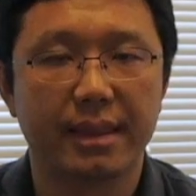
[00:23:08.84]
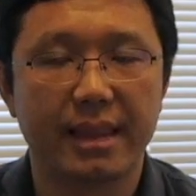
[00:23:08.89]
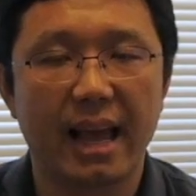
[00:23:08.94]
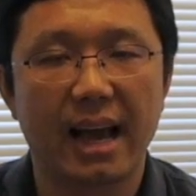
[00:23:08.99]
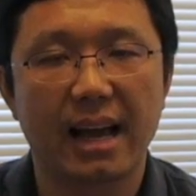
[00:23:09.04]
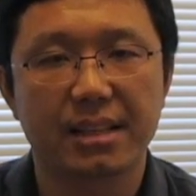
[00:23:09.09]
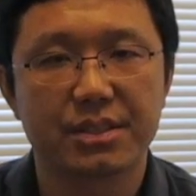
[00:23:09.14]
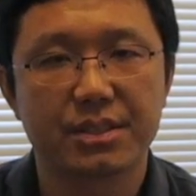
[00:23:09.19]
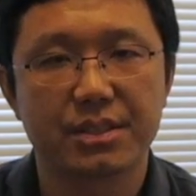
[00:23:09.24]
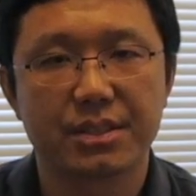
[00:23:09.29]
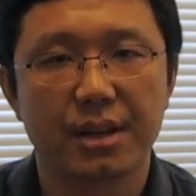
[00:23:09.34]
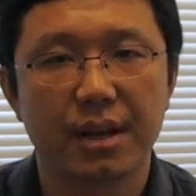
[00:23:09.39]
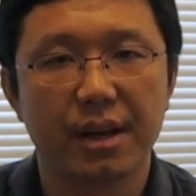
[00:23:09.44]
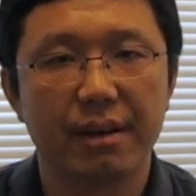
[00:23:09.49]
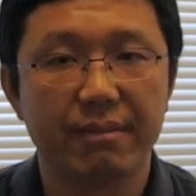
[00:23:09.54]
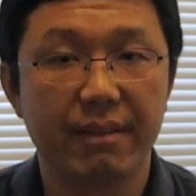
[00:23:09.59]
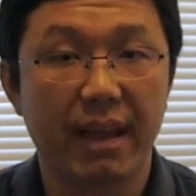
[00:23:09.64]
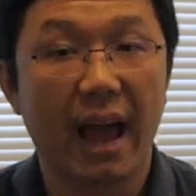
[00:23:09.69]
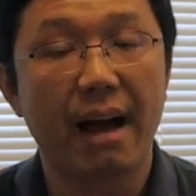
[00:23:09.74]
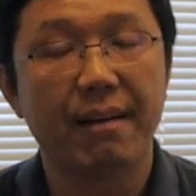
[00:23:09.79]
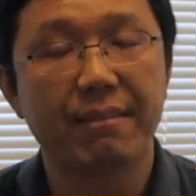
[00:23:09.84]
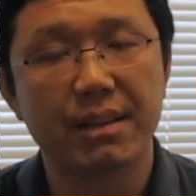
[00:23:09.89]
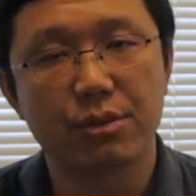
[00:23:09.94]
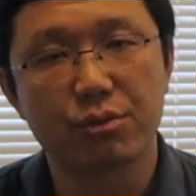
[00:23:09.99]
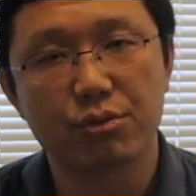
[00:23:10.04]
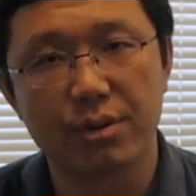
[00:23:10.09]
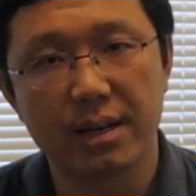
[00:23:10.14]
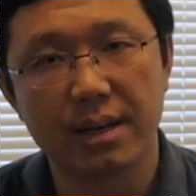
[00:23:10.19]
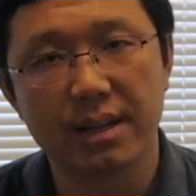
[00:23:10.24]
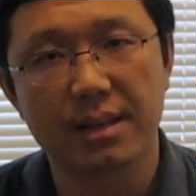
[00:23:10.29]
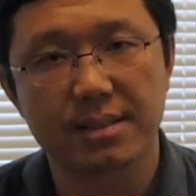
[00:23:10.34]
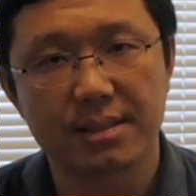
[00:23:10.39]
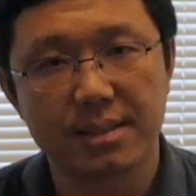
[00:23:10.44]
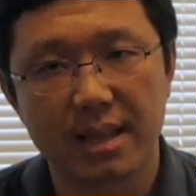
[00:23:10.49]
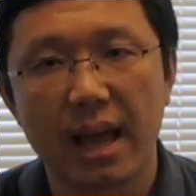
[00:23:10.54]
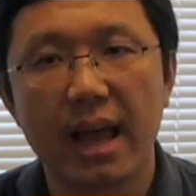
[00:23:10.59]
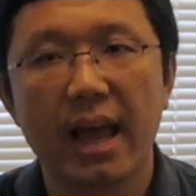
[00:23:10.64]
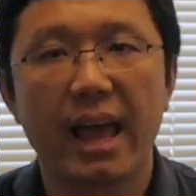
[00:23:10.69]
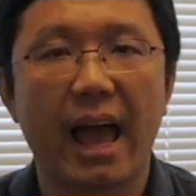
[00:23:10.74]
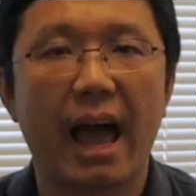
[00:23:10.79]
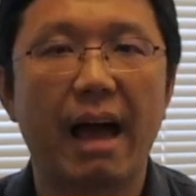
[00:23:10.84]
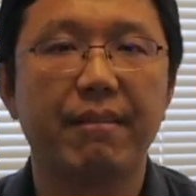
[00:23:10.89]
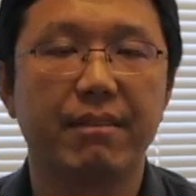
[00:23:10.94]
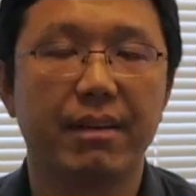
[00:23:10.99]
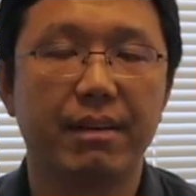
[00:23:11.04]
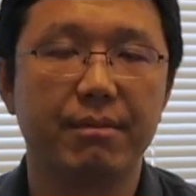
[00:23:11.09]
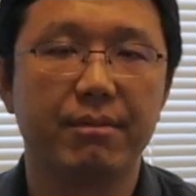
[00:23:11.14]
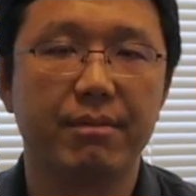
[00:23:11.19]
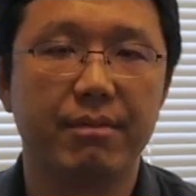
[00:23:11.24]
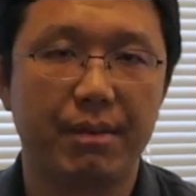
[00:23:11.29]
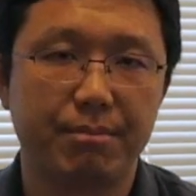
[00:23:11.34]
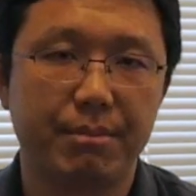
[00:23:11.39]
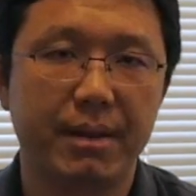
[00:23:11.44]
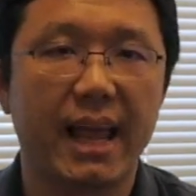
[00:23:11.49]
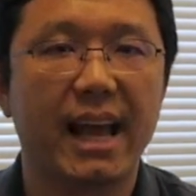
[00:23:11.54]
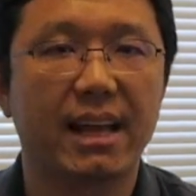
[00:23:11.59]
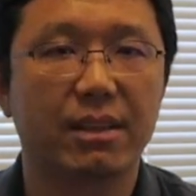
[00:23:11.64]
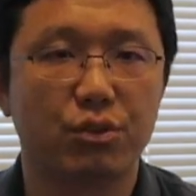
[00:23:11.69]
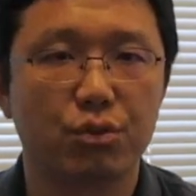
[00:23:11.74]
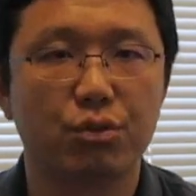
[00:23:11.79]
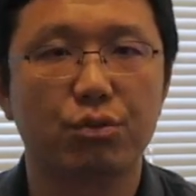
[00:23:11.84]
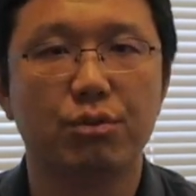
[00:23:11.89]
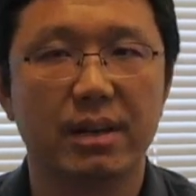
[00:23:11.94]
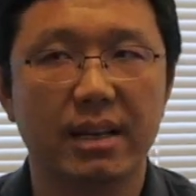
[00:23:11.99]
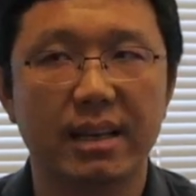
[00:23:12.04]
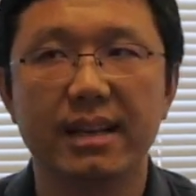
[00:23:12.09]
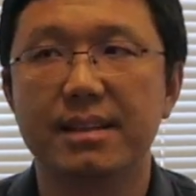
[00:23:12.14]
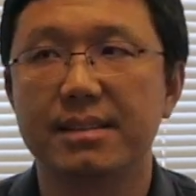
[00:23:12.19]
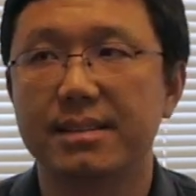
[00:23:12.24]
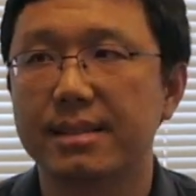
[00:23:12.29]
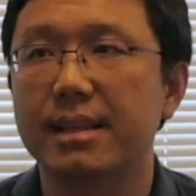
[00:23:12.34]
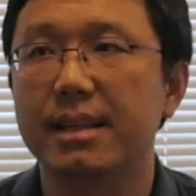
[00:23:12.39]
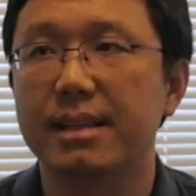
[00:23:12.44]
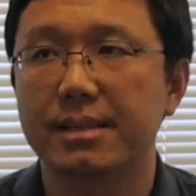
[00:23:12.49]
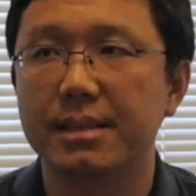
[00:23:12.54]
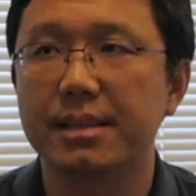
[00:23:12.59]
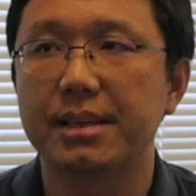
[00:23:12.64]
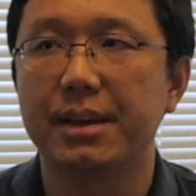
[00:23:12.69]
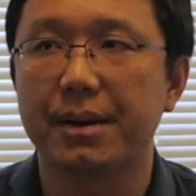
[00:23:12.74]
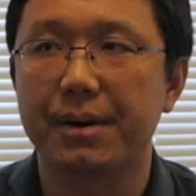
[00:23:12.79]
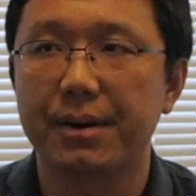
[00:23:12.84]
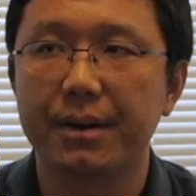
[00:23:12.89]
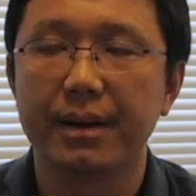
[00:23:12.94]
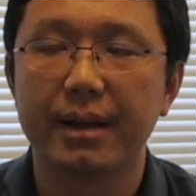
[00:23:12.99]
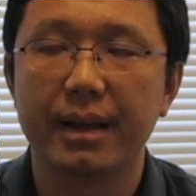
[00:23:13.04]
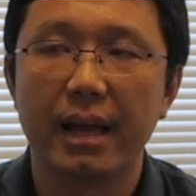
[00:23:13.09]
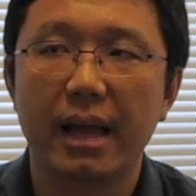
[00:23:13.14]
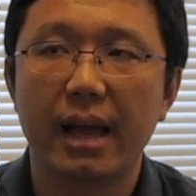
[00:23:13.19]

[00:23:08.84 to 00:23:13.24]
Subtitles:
that we haven't released, and we plan to release this year.